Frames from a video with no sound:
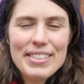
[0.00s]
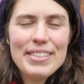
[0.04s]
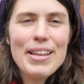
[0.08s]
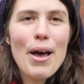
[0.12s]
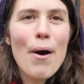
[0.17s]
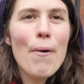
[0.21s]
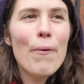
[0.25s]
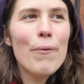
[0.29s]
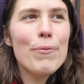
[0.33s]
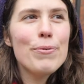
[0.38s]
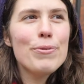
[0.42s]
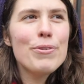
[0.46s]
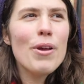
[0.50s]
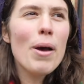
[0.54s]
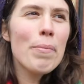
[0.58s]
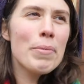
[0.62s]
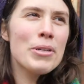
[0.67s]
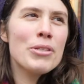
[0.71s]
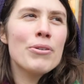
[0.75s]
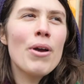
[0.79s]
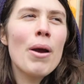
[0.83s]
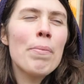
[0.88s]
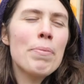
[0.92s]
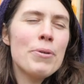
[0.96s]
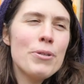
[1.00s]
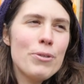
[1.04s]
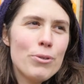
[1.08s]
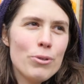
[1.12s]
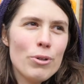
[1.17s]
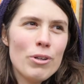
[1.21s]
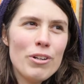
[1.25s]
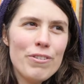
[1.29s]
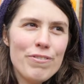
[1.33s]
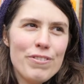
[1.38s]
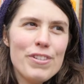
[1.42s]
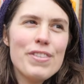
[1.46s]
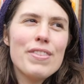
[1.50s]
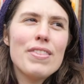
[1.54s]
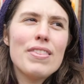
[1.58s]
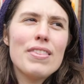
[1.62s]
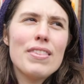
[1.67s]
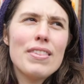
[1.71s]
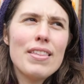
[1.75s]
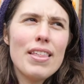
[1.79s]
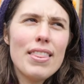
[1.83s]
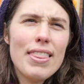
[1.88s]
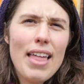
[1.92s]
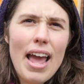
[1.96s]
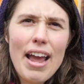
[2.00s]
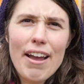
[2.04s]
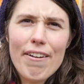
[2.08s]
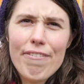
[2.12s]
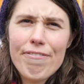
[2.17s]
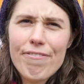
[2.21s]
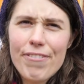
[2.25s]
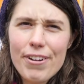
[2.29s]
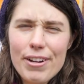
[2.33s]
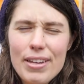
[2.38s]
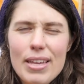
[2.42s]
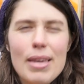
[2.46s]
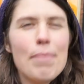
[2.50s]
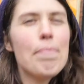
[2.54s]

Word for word: So Thomas Crapper is sort of Thank for